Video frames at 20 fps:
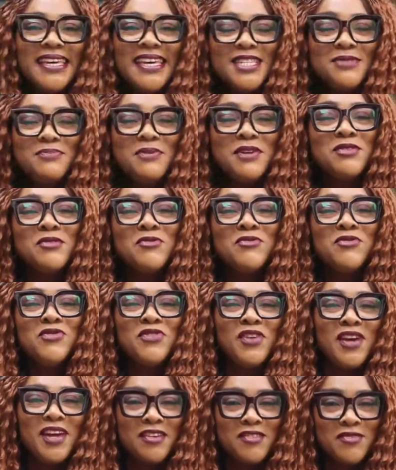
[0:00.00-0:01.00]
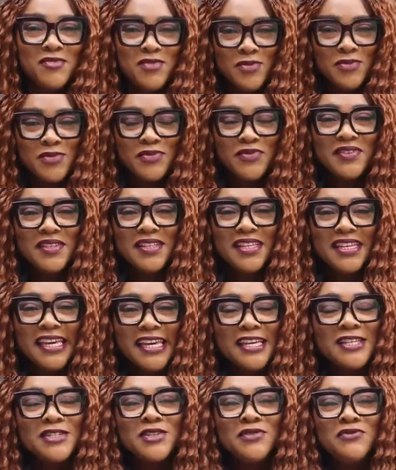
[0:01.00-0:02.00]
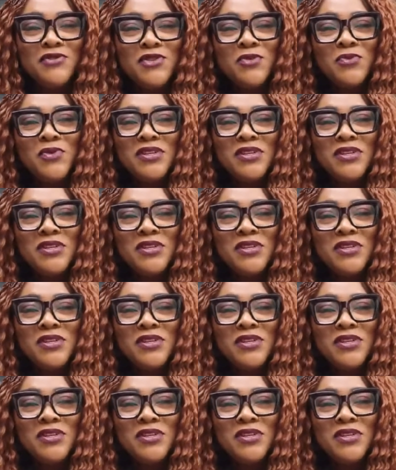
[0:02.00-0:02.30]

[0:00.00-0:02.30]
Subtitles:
It's been a very revealing interview